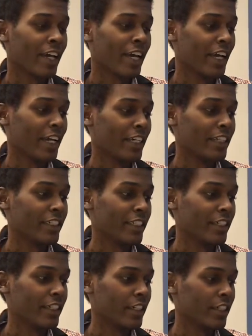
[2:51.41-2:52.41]
And
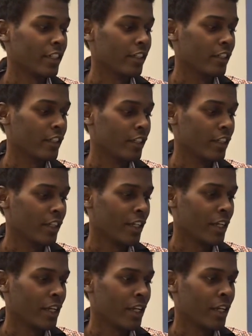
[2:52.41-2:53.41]

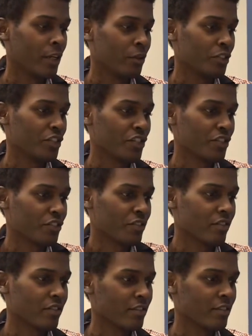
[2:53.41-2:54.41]
it was
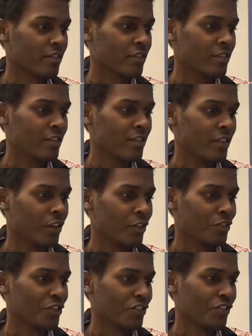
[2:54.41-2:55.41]
just it
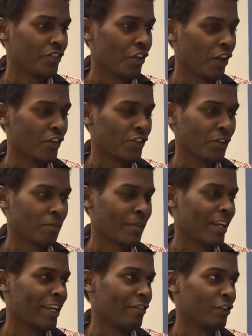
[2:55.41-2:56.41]
was just something
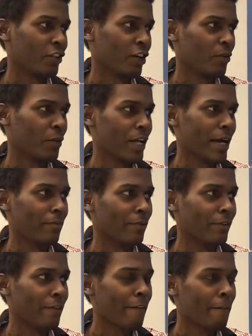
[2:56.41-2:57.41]
I never thought would happen.